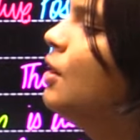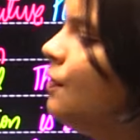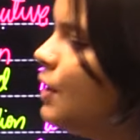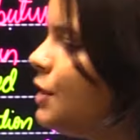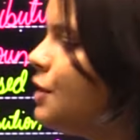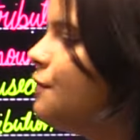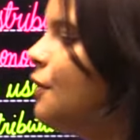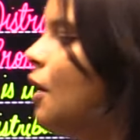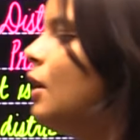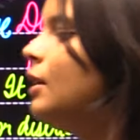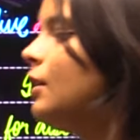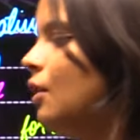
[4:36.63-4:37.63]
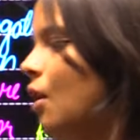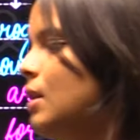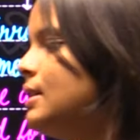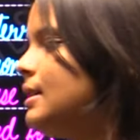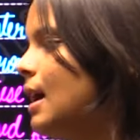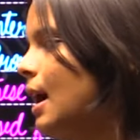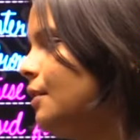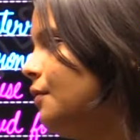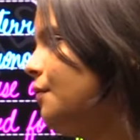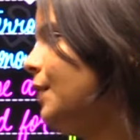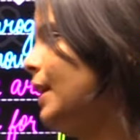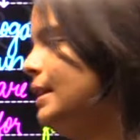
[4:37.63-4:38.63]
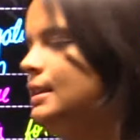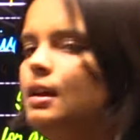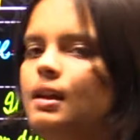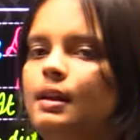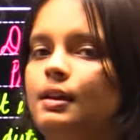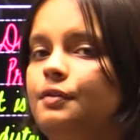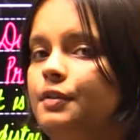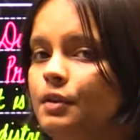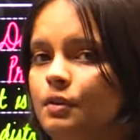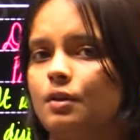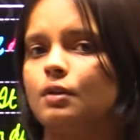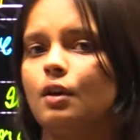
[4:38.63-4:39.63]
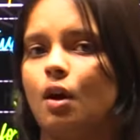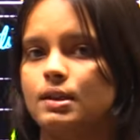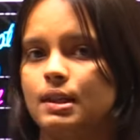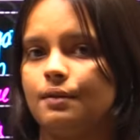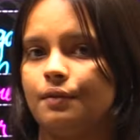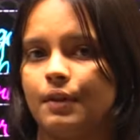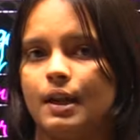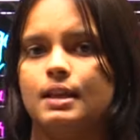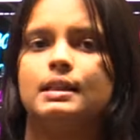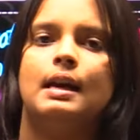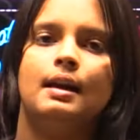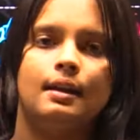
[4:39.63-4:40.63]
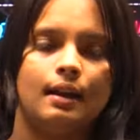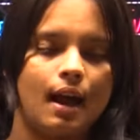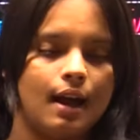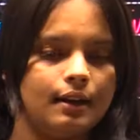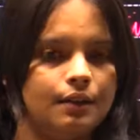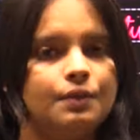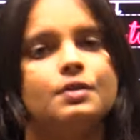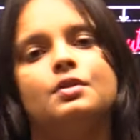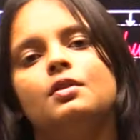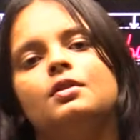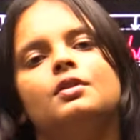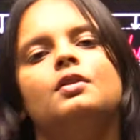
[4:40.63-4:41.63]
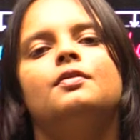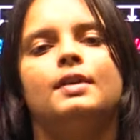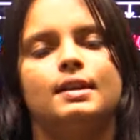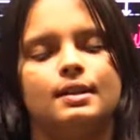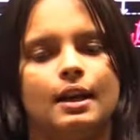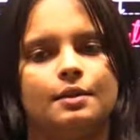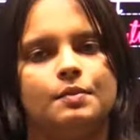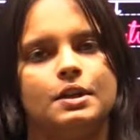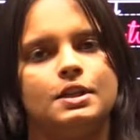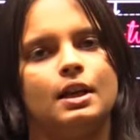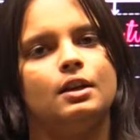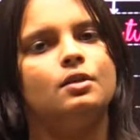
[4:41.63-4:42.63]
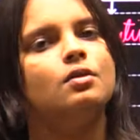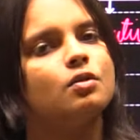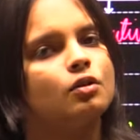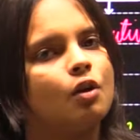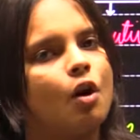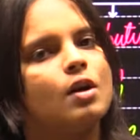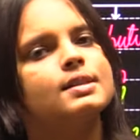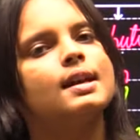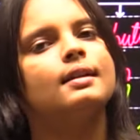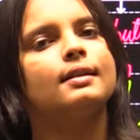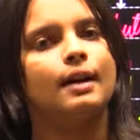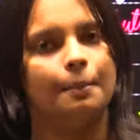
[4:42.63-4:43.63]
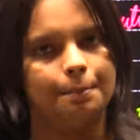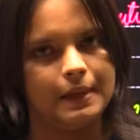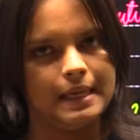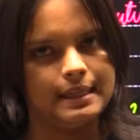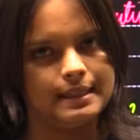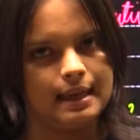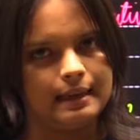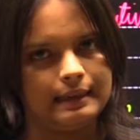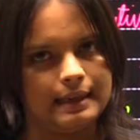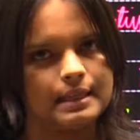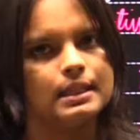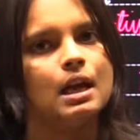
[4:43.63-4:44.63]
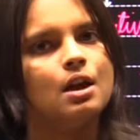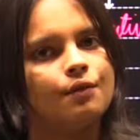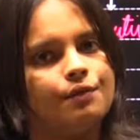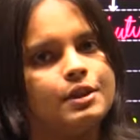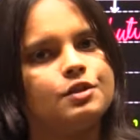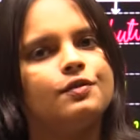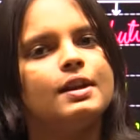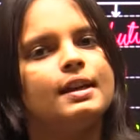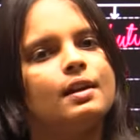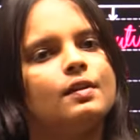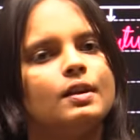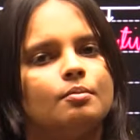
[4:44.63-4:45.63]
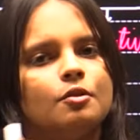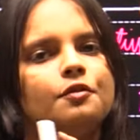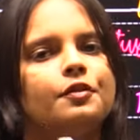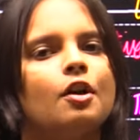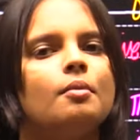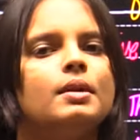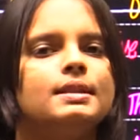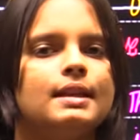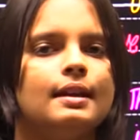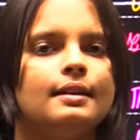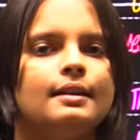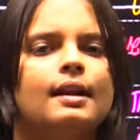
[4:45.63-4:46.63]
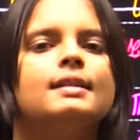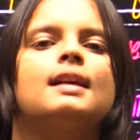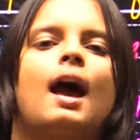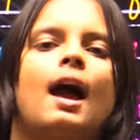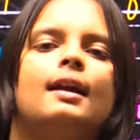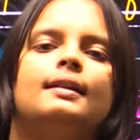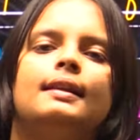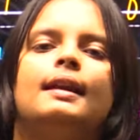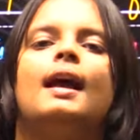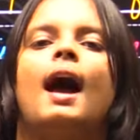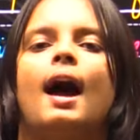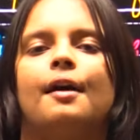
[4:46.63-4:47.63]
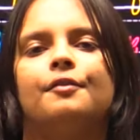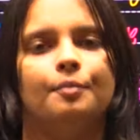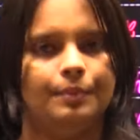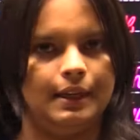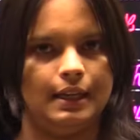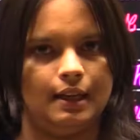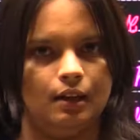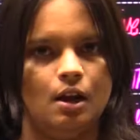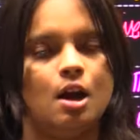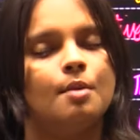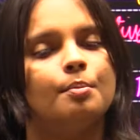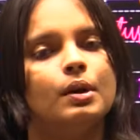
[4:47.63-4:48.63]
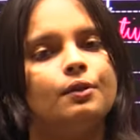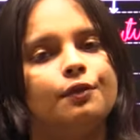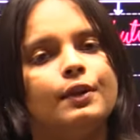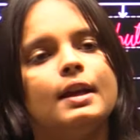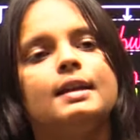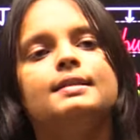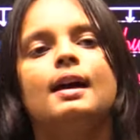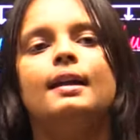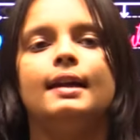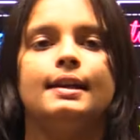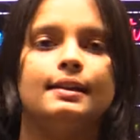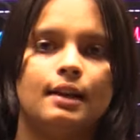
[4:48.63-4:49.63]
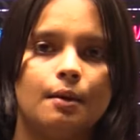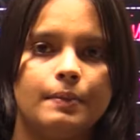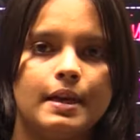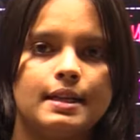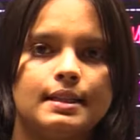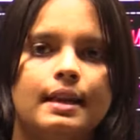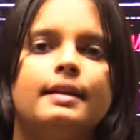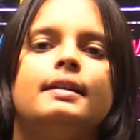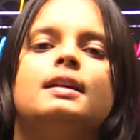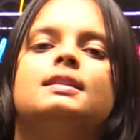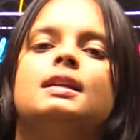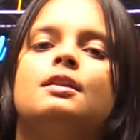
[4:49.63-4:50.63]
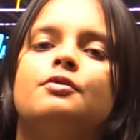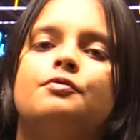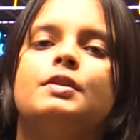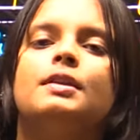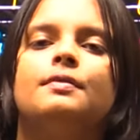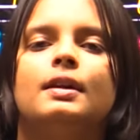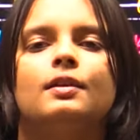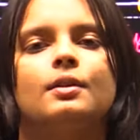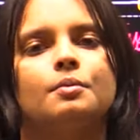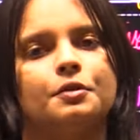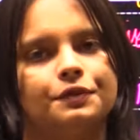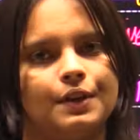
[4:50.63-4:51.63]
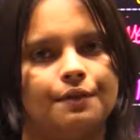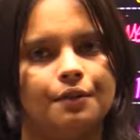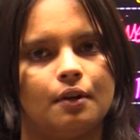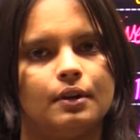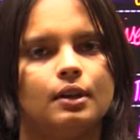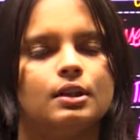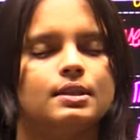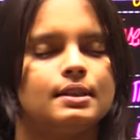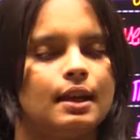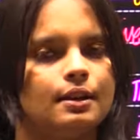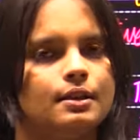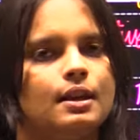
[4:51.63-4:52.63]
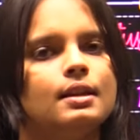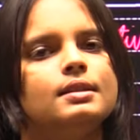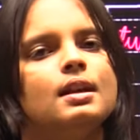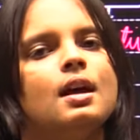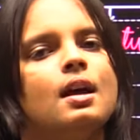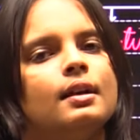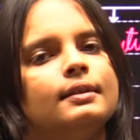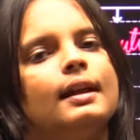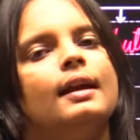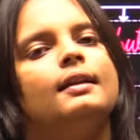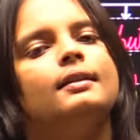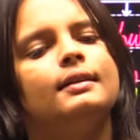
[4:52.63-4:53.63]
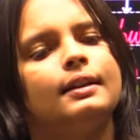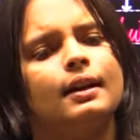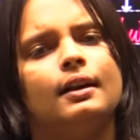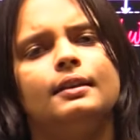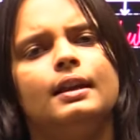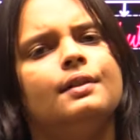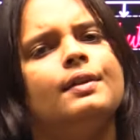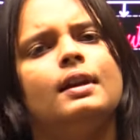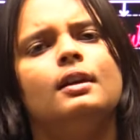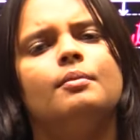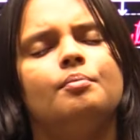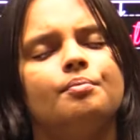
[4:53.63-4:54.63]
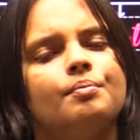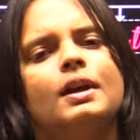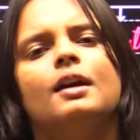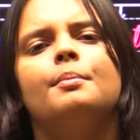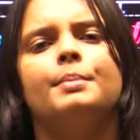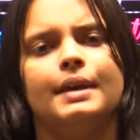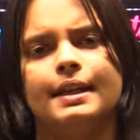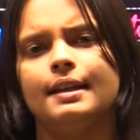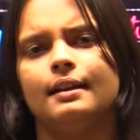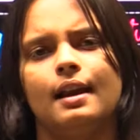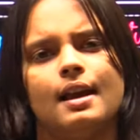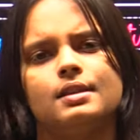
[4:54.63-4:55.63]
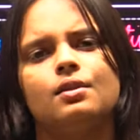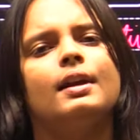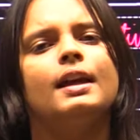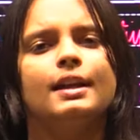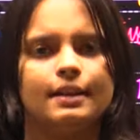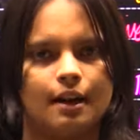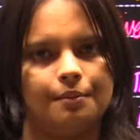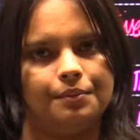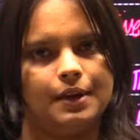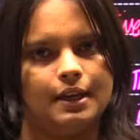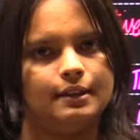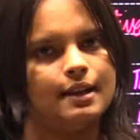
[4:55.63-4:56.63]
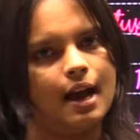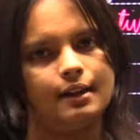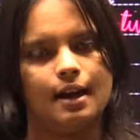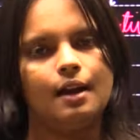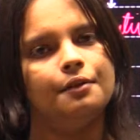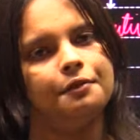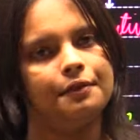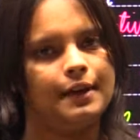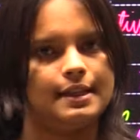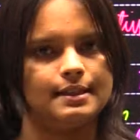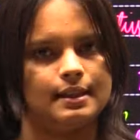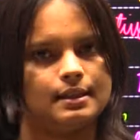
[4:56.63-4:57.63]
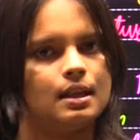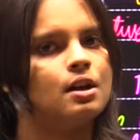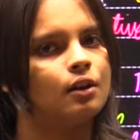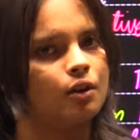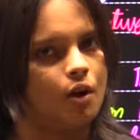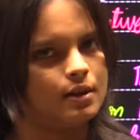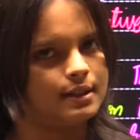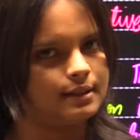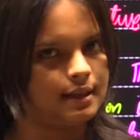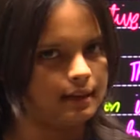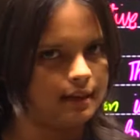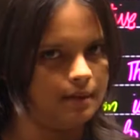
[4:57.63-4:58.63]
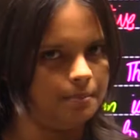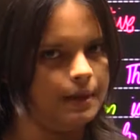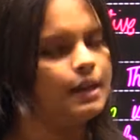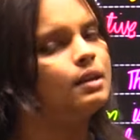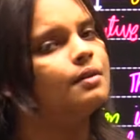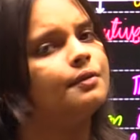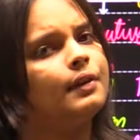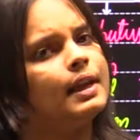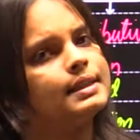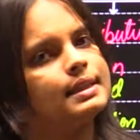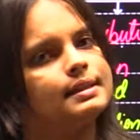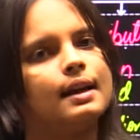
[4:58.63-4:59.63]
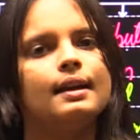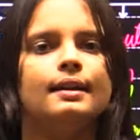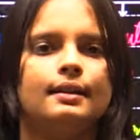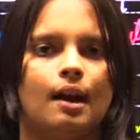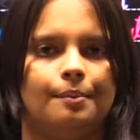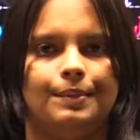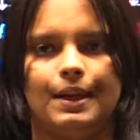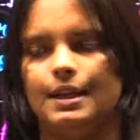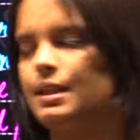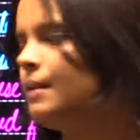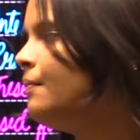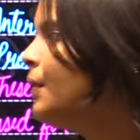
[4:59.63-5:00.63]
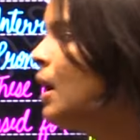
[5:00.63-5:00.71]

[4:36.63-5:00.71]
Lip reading: First of all, clause and phrase. If you know clause and phrase, and if you don't know, first let me tell you, clause are complete sentence which we can remove from a sentence and they have a meaning. But phrase are incomplete sentence. If we will remove them from a sentence, then they will become meaningless or incomplete. That are phrases. Clauses are complete, phrases are incomplete.